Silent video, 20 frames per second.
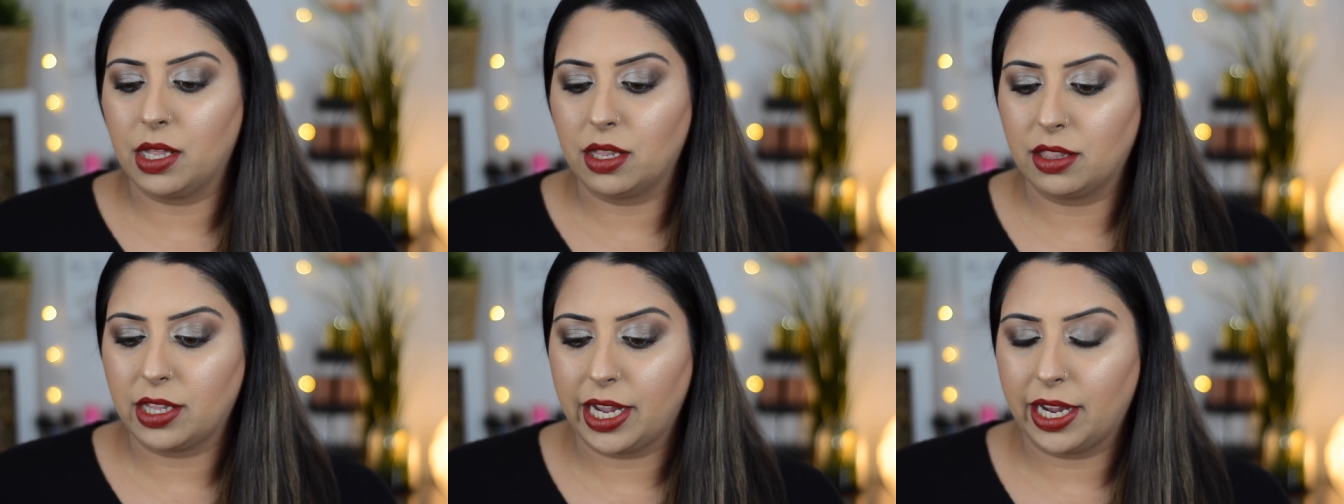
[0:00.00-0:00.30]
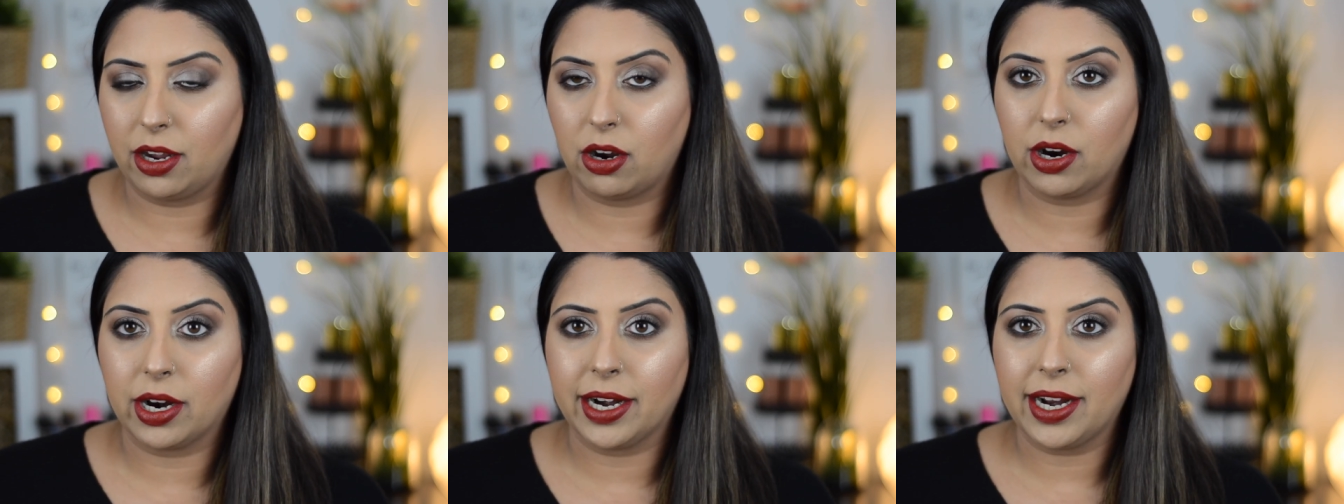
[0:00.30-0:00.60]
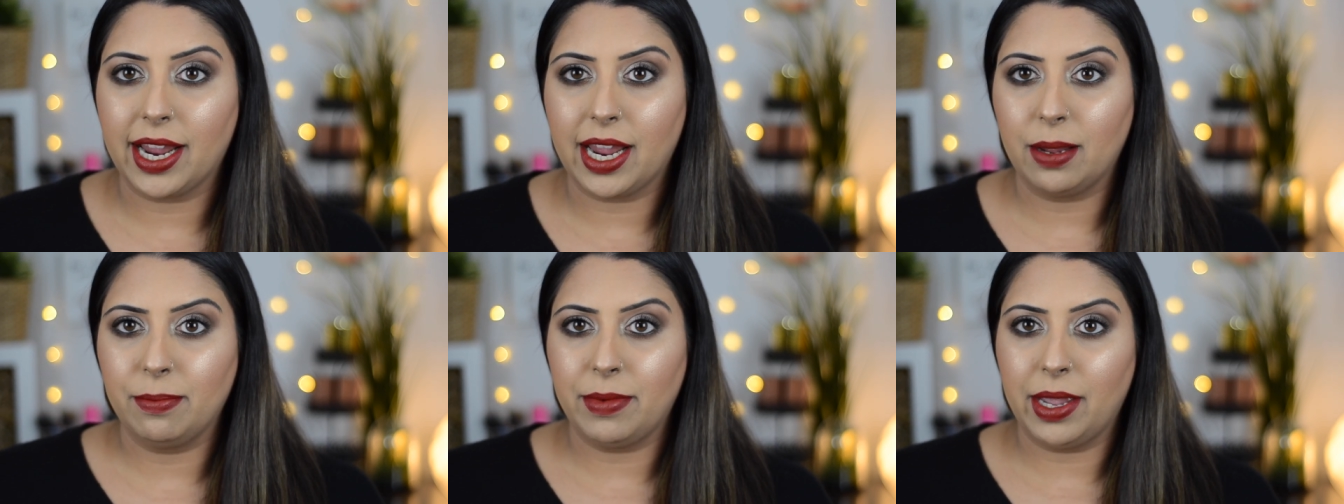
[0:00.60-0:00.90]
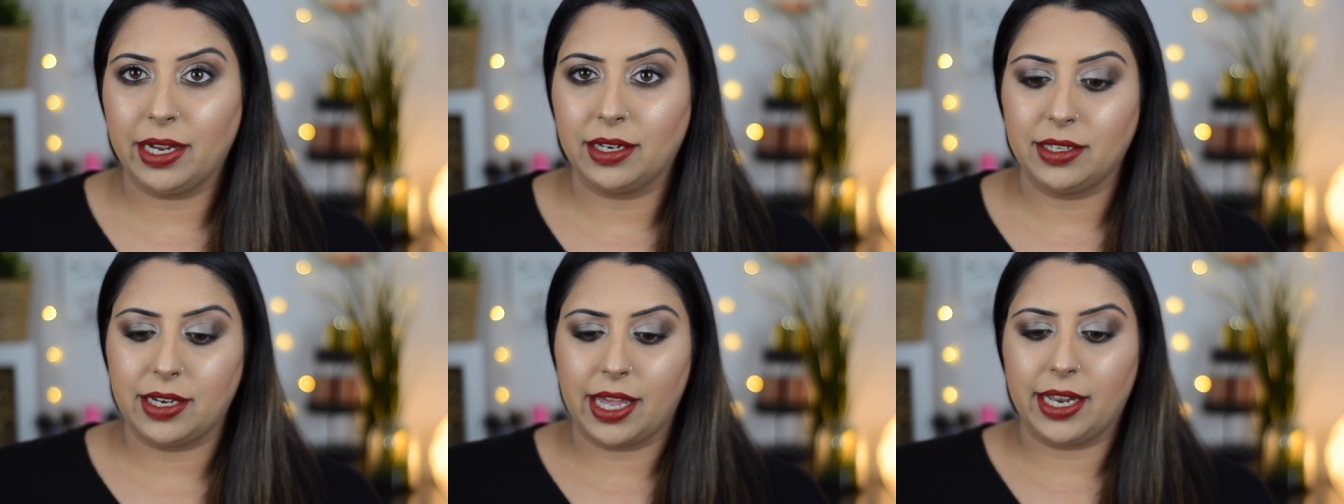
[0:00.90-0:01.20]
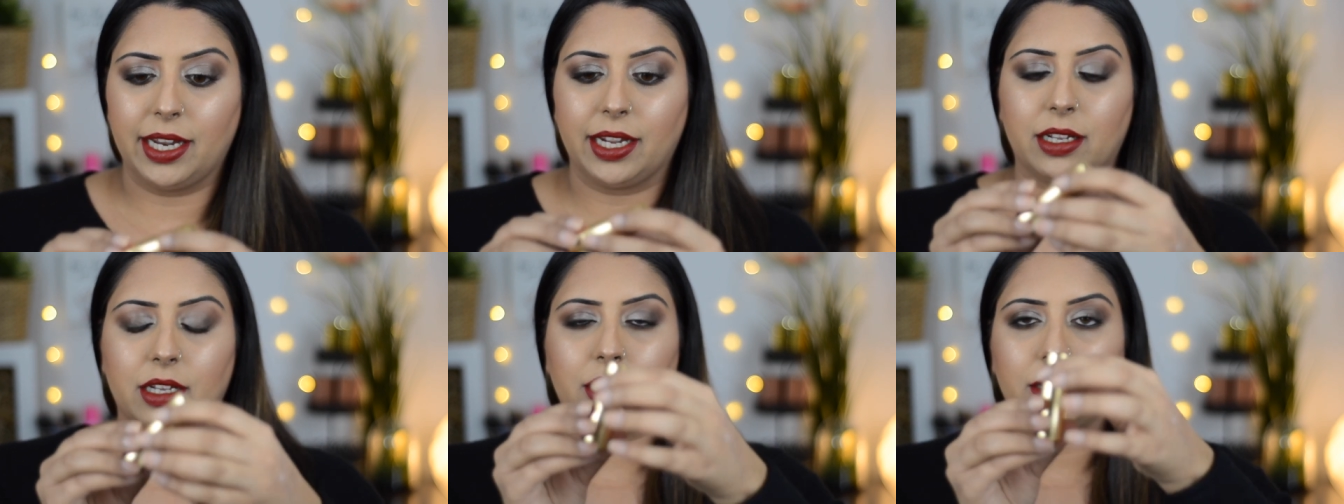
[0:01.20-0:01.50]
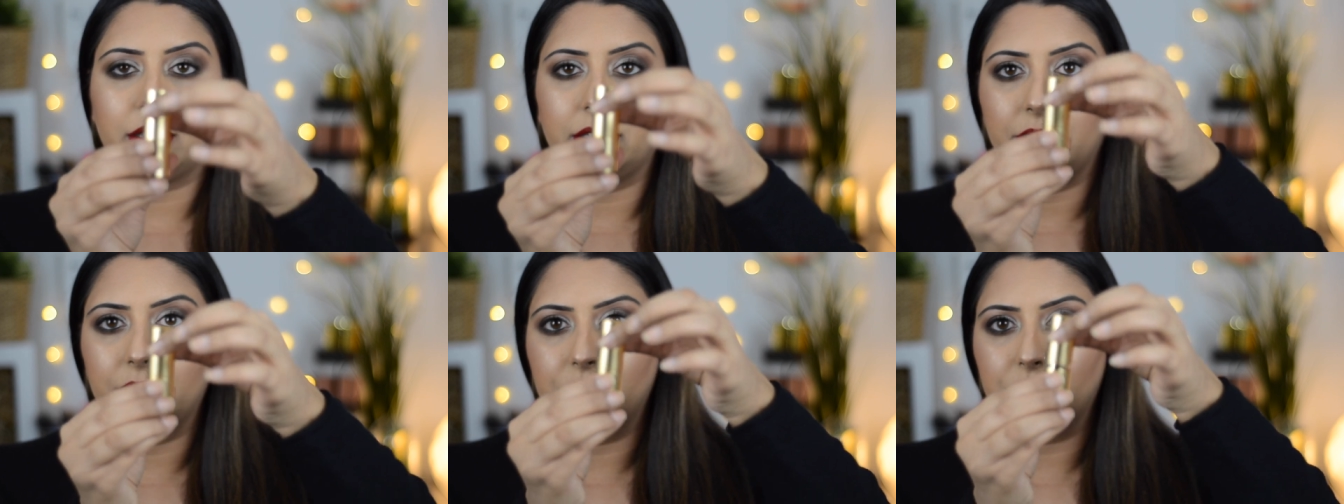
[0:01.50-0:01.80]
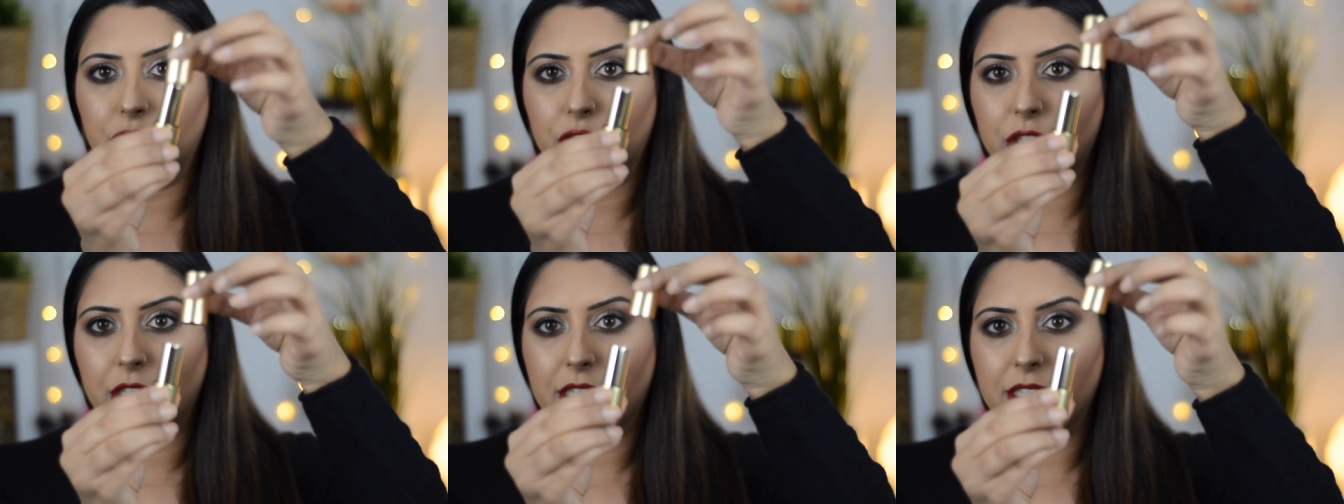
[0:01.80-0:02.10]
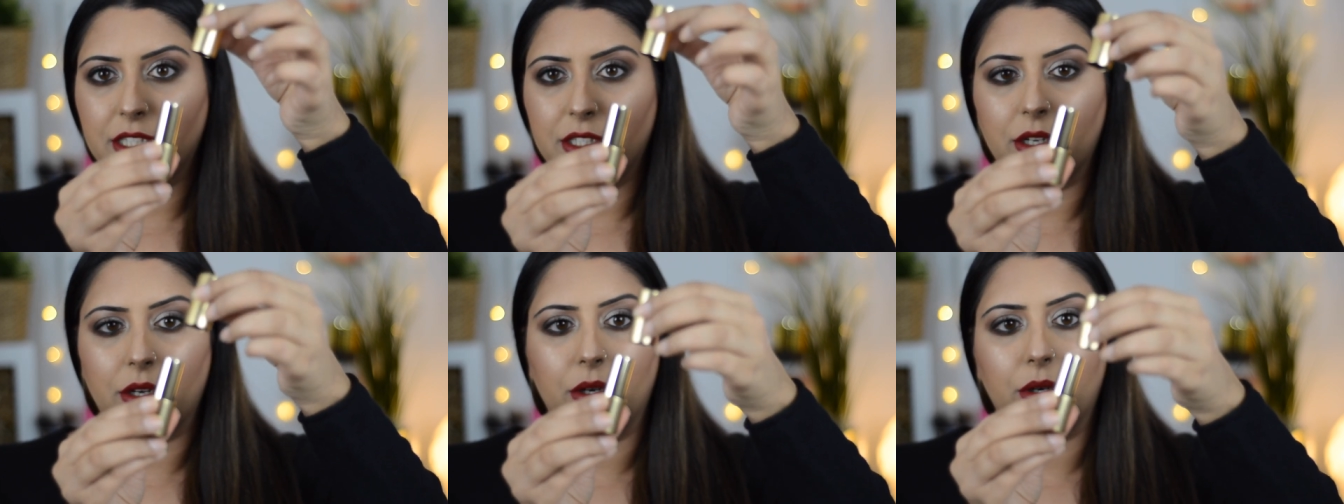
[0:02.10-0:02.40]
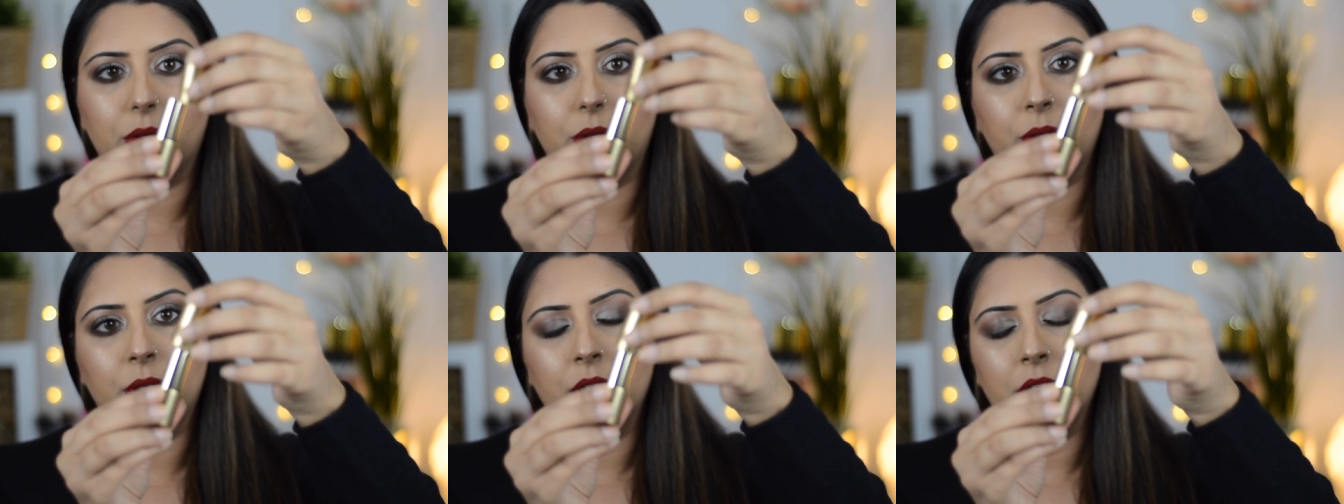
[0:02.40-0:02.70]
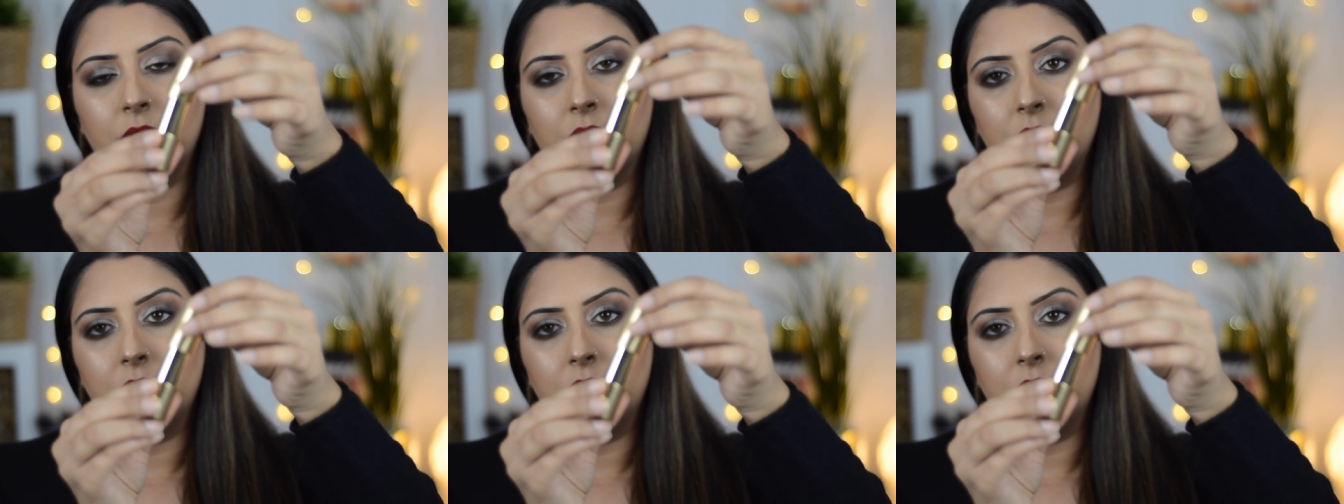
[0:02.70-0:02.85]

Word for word: They are a magnetic closure, so